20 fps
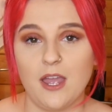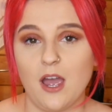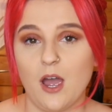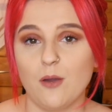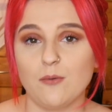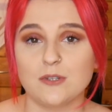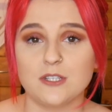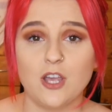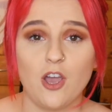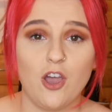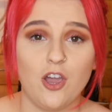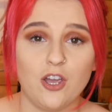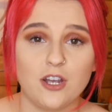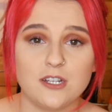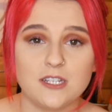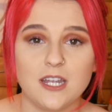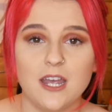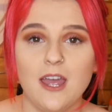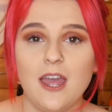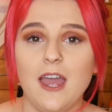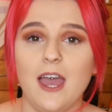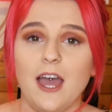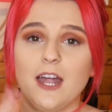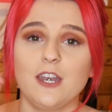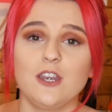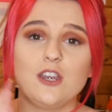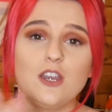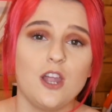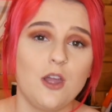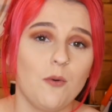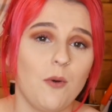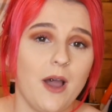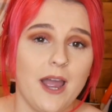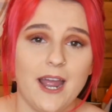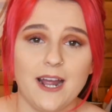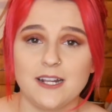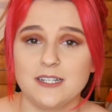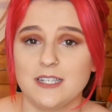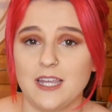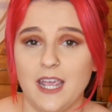I was hooked and knew I
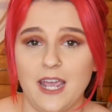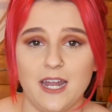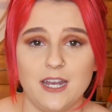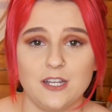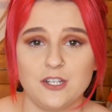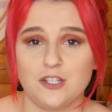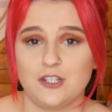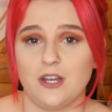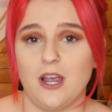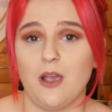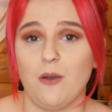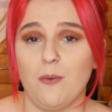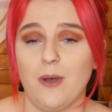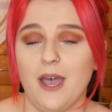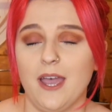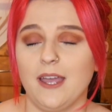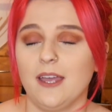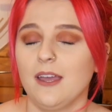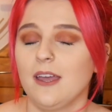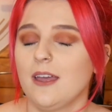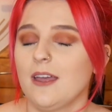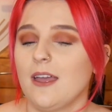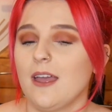had to get it straight away.